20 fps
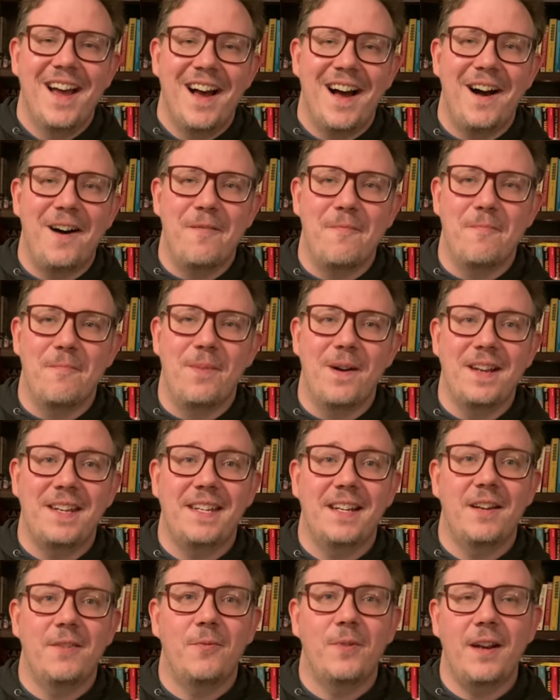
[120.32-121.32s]
Um, but
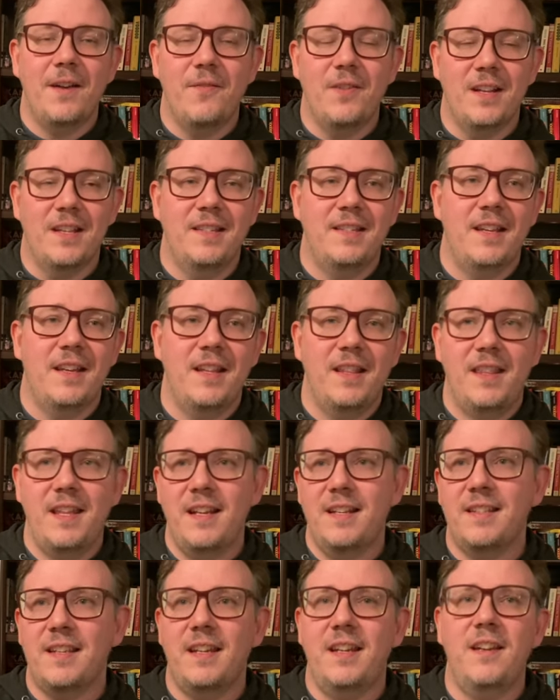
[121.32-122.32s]
uh, whatever it is, uh,
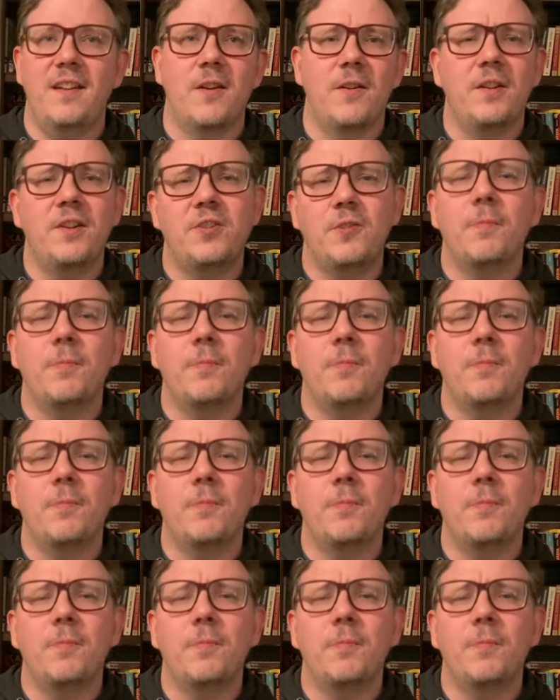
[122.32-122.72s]
things like, you know, did